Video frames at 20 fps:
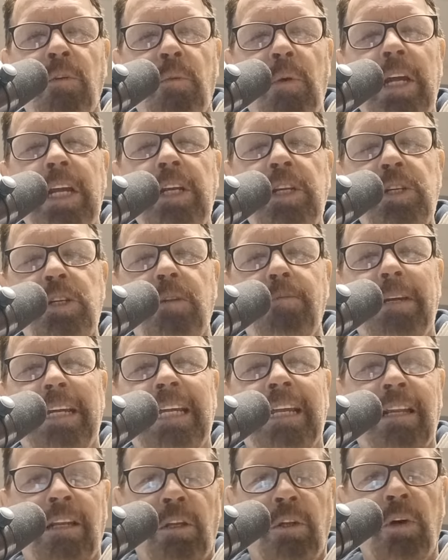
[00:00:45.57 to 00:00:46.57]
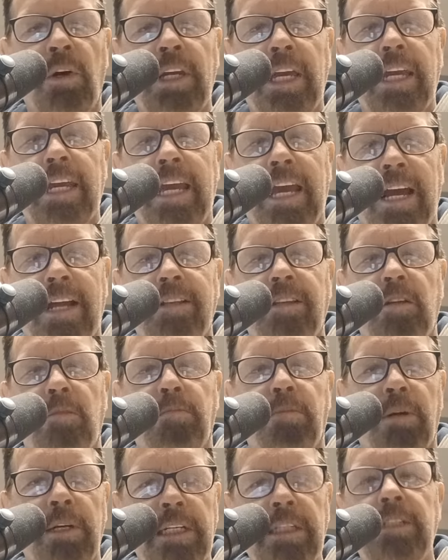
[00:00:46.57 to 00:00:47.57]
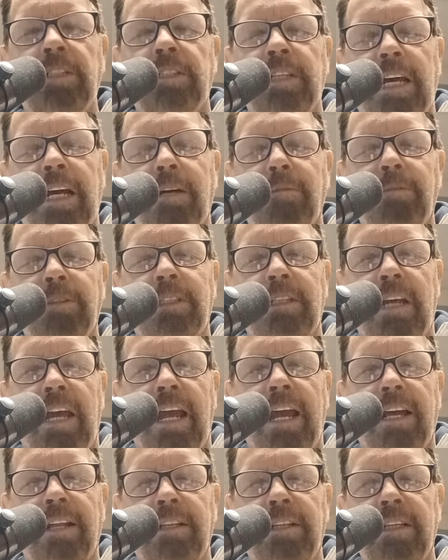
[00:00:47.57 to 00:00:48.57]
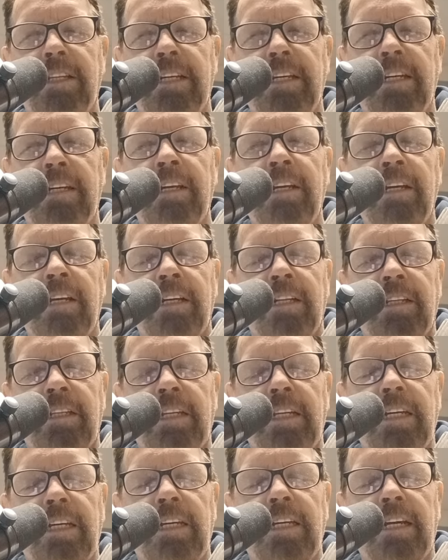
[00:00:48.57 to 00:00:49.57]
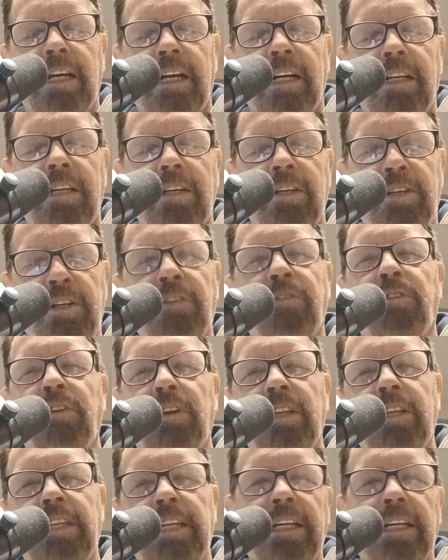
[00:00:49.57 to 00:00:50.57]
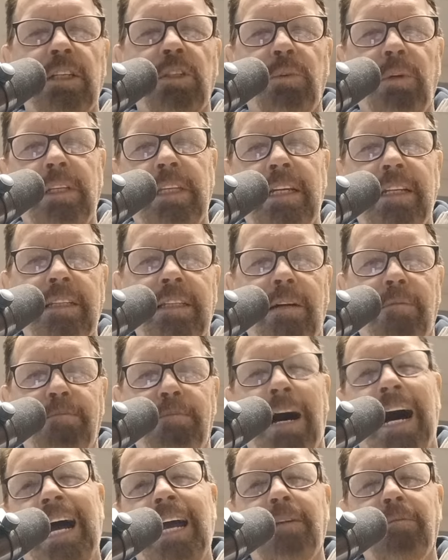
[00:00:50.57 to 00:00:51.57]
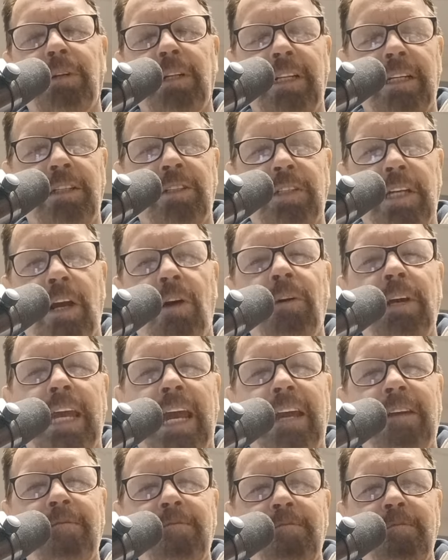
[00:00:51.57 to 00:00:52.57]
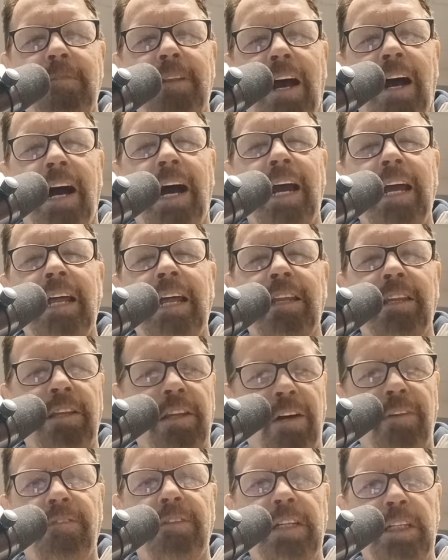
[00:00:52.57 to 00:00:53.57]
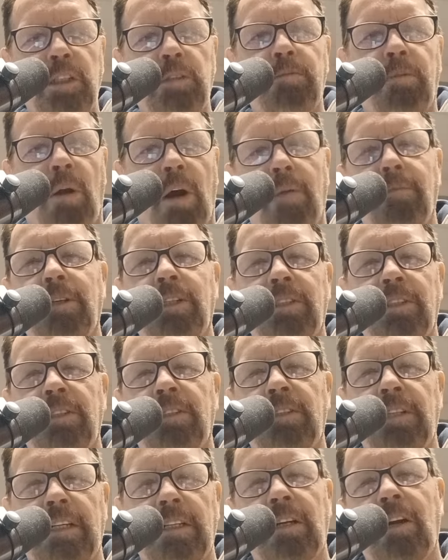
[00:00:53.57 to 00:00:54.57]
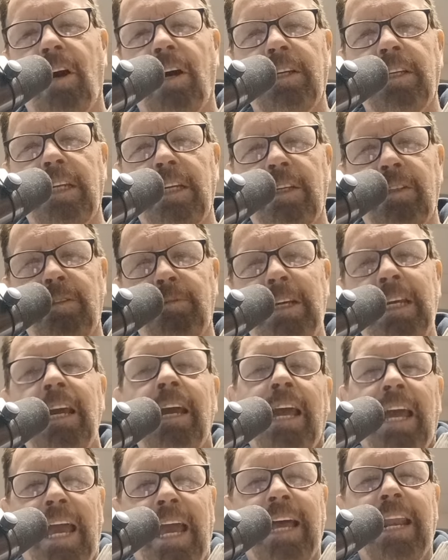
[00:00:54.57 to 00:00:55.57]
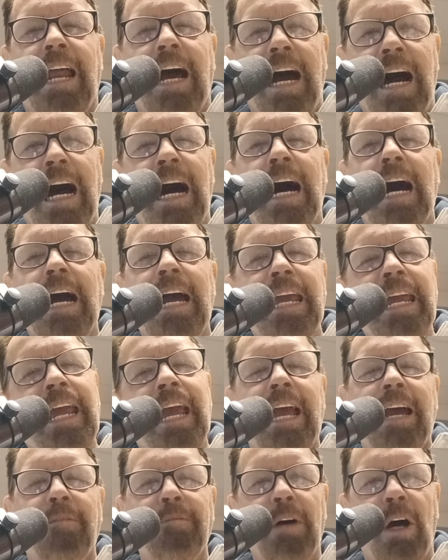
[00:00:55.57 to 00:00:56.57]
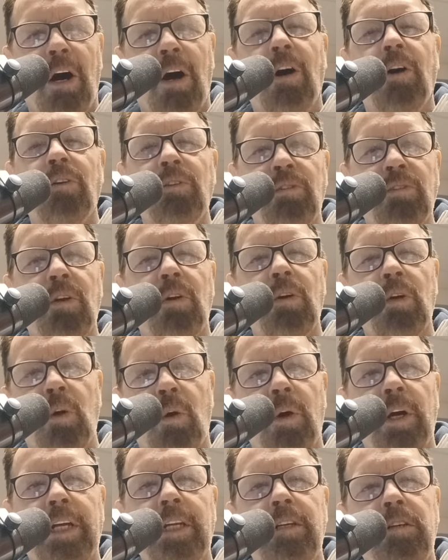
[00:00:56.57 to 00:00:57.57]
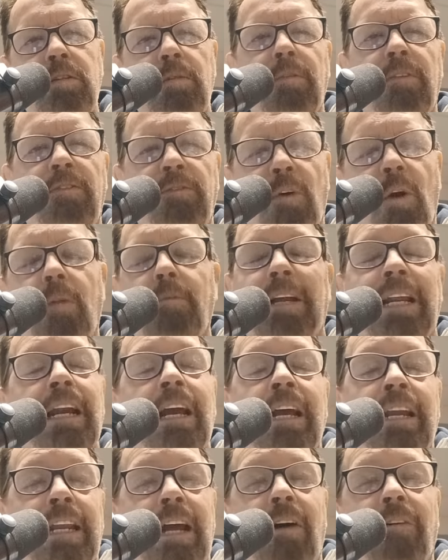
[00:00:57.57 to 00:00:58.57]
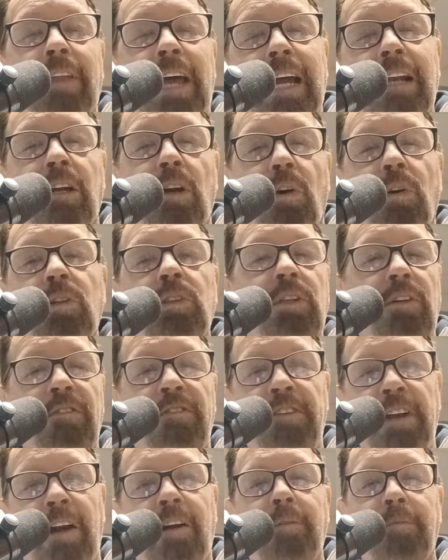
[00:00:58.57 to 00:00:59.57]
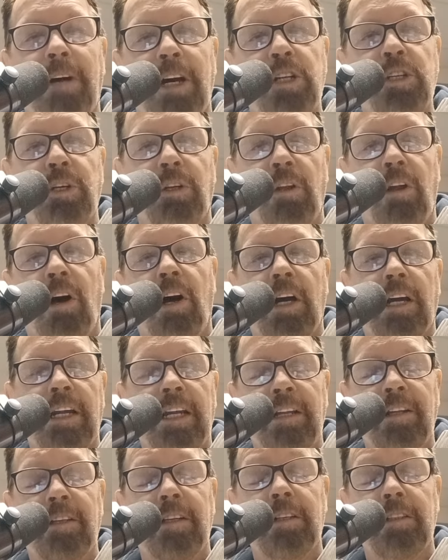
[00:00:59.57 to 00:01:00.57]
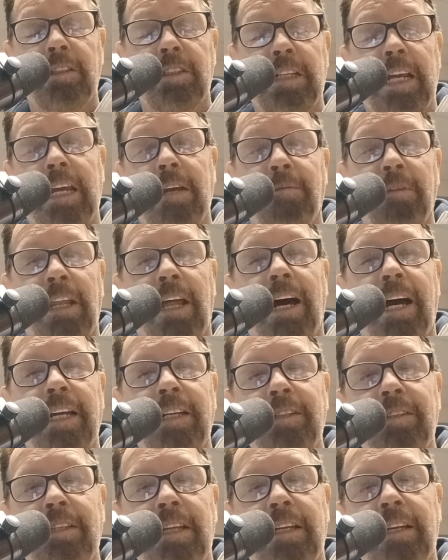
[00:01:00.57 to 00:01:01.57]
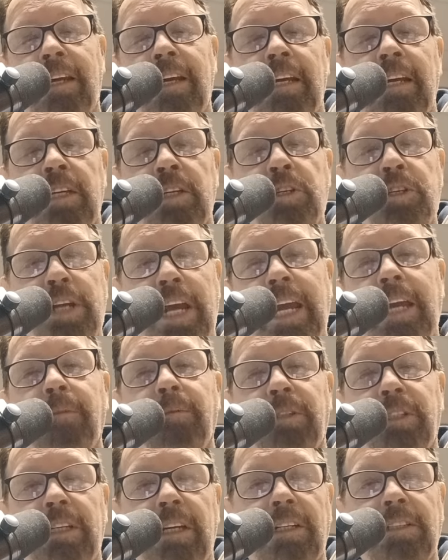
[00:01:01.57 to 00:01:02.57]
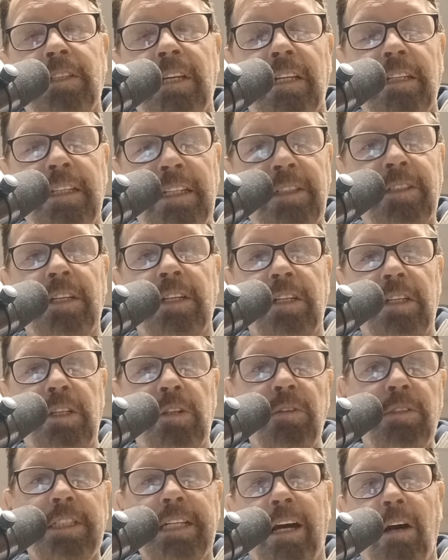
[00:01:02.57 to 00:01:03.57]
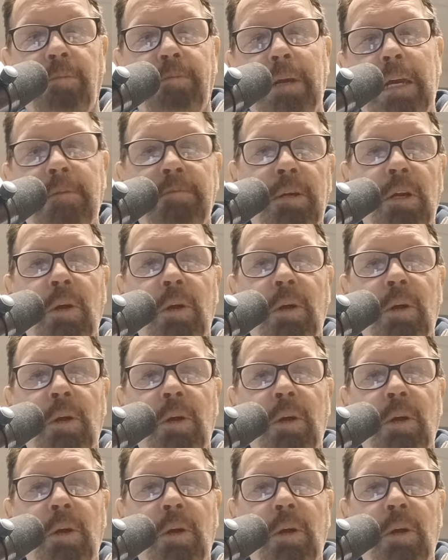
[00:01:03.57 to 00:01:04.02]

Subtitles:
We should be looking at the precepts and the different things within the Bible and say, okay, I love these promises that God gives me, and I am also going to perform it. Now, that goes very much along in the same lines that James says, listen, you tell people